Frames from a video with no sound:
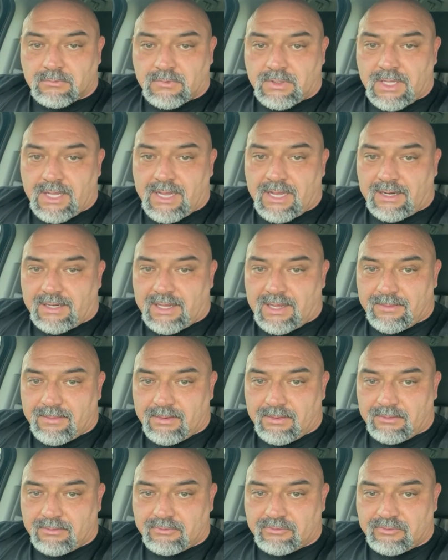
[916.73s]
Yeah,
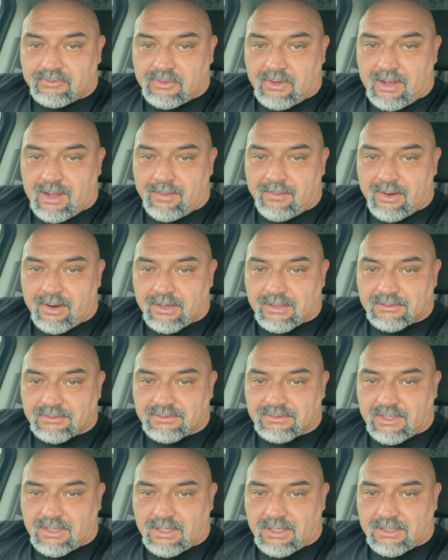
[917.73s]
cambered squat bar
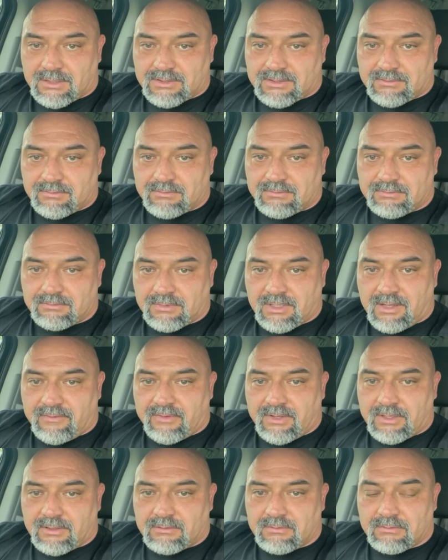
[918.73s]
is awesome. Love
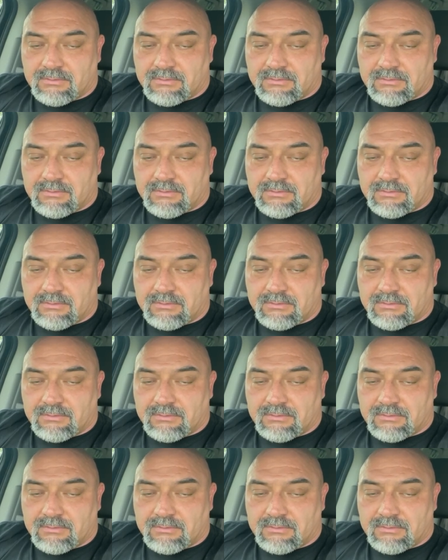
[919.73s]
it.